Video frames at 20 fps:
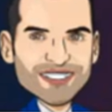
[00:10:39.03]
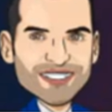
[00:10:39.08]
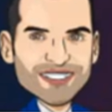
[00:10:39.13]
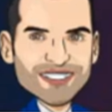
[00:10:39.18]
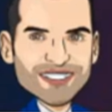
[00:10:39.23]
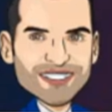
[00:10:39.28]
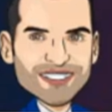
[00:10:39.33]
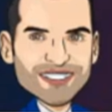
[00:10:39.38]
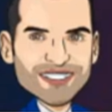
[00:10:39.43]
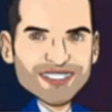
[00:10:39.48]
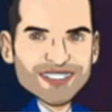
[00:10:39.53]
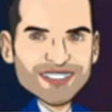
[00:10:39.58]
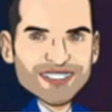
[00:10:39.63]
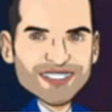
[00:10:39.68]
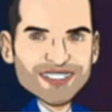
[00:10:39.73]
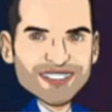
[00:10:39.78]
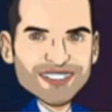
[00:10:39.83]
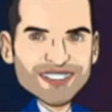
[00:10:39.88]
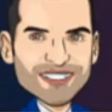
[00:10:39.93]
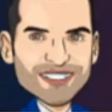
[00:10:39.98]

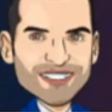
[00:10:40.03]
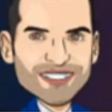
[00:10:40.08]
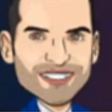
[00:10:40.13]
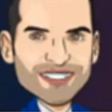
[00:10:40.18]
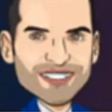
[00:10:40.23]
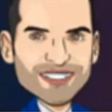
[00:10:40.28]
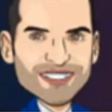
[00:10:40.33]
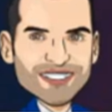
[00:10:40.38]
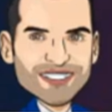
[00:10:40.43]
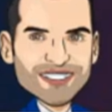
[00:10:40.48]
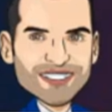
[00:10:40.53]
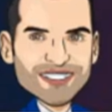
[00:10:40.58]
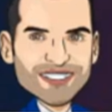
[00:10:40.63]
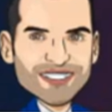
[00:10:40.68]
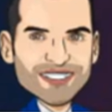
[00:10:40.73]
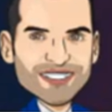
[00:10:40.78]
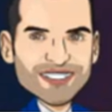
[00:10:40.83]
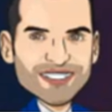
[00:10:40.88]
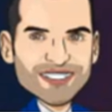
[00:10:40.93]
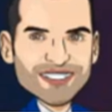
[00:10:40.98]

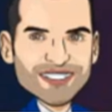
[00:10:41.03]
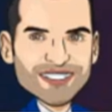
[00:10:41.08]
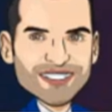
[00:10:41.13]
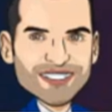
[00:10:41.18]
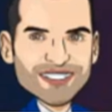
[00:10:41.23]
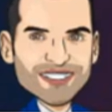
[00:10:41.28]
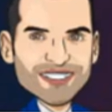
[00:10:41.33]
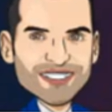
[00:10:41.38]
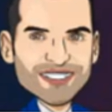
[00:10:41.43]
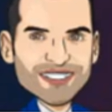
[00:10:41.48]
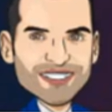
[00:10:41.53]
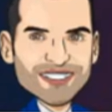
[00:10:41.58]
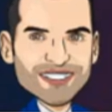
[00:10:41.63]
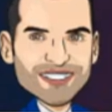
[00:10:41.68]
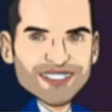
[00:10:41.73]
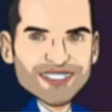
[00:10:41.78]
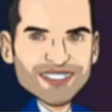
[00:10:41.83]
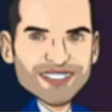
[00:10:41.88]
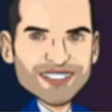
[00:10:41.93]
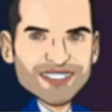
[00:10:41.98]

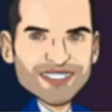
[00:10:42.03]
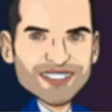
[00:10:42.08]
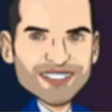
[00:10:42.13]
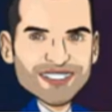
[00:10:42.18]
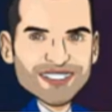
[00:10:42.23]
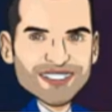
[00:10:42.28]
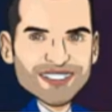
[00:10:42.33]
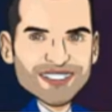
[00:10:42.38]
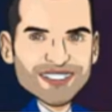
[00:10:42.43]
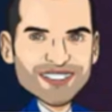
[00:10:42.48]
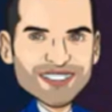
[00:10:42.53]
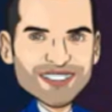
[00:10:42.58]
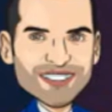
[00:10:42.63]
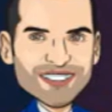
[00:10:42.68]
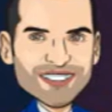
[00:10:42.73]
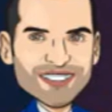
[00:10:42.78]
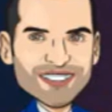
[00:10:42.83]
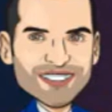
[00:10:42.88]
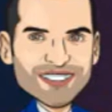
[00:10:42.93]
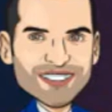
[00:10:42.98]

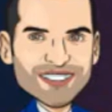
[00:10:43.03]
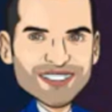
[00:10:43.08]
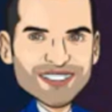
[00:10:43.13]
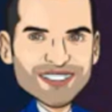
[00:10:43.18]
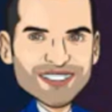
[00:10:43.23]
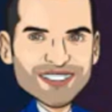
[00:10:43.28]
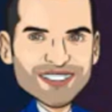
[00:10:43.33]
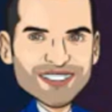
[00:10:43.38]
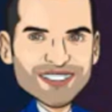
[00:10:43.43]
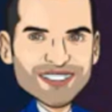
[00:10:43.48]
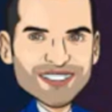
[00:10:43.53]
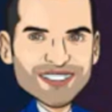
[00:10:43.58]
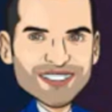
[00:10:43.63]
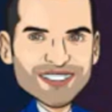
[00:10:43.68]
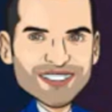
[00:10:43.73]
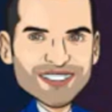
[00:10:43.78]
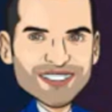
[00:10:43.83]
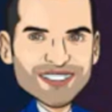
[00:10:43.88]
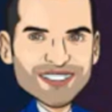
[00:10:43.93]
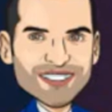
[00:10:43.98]

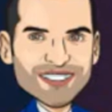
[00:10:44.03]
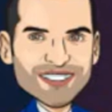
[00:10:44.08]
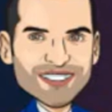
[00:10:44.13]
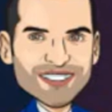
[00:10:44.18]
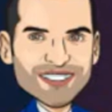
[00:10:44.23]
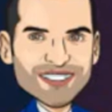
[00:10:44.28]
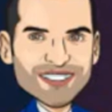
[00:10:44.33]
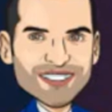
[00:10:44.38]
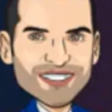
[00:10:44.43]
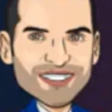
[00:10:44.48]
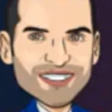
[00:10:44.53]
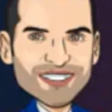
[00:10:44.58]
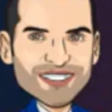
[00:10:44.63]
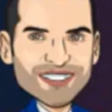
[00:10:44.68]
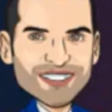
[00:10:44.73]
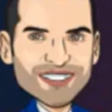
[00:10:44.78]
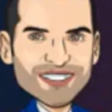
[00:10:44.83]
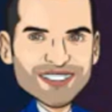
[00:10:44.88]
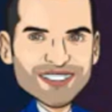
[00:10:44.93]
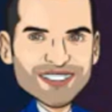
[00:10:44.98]

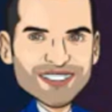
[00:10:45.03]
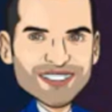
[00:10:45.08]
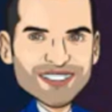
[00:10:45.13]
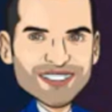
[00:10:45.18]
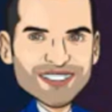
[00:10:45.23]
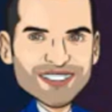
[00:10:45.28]
The person shown says nothing.